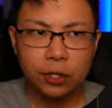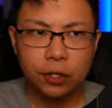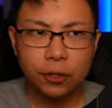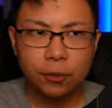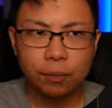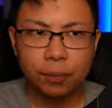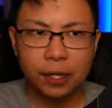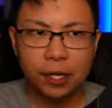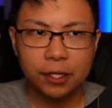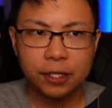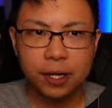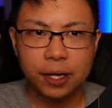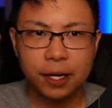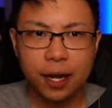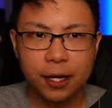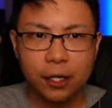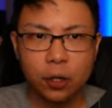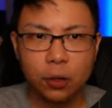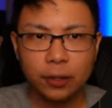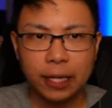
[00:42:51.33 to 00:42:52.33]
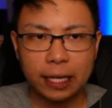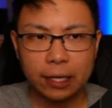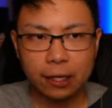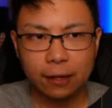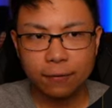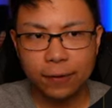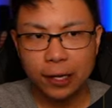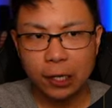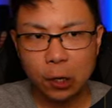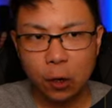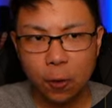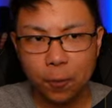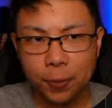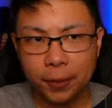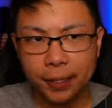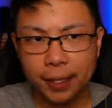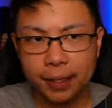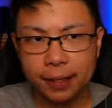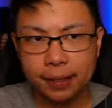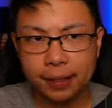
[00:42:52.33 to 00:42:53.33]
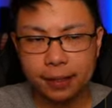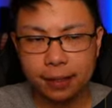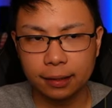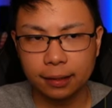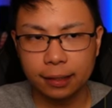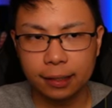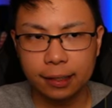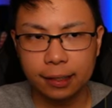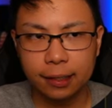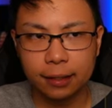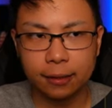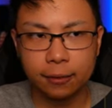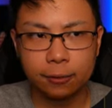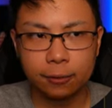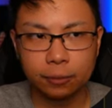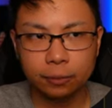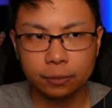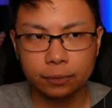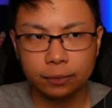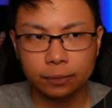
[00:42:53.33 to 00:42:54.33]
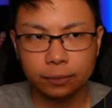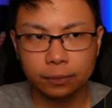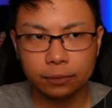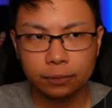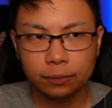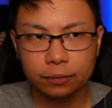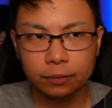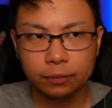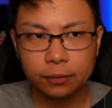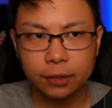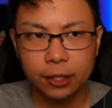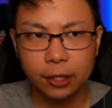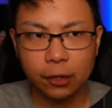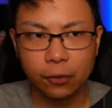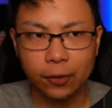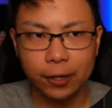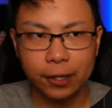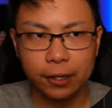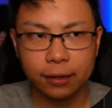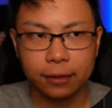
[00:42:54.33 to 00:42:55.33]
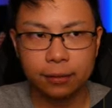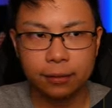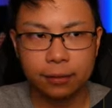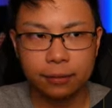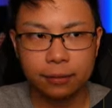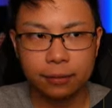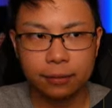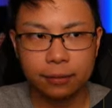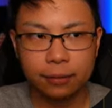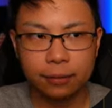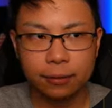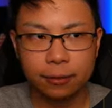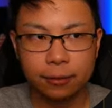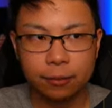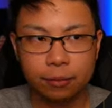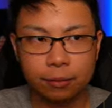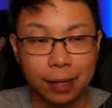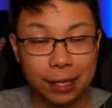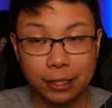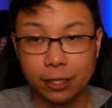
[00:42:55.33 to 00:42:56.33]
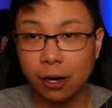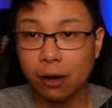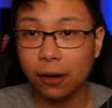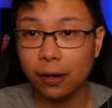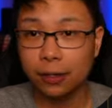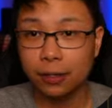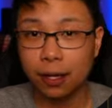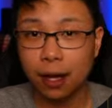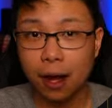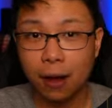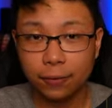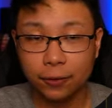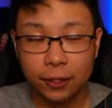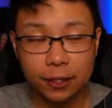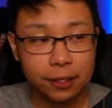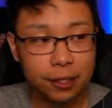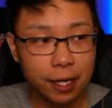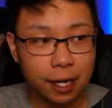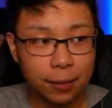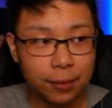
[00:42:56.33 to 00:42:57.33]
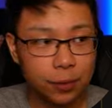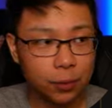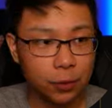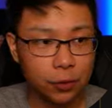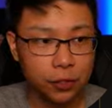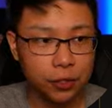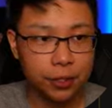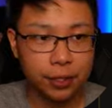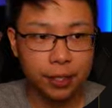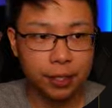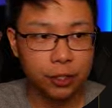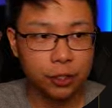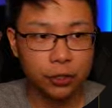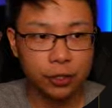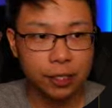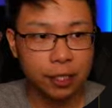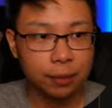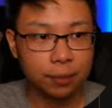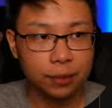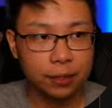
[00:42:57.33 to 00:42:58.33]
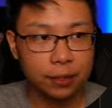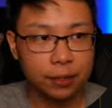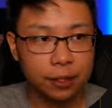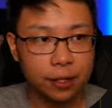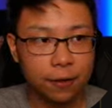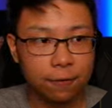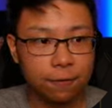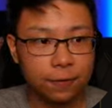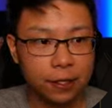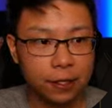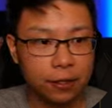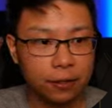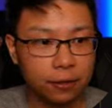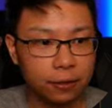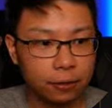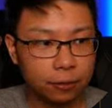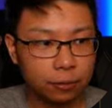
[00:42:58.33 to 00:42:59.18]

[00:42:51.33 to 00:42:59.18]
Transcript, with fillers: Because I, I know, like, if I go up against a Lydia in Arena, my Taurus oftentimes will just get straight up uh, feared.